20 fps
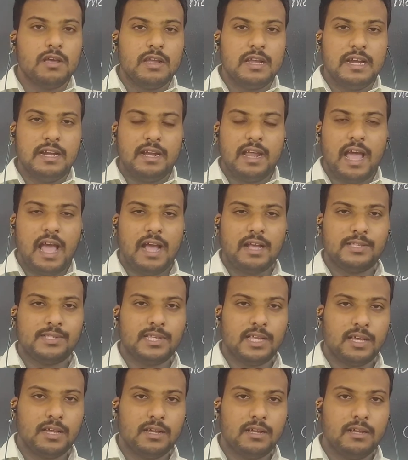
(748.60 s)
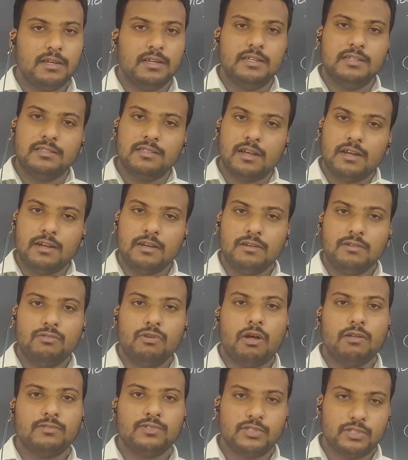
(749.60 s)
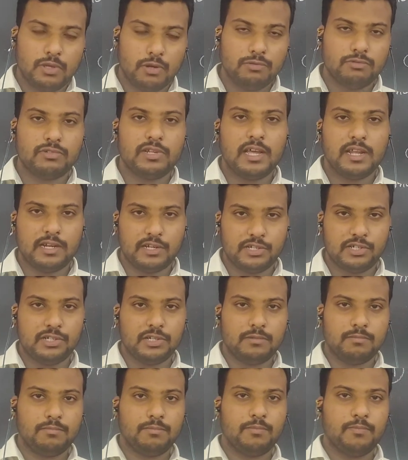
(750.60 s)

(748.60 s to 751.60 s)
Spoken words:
it acts in the north-south direction.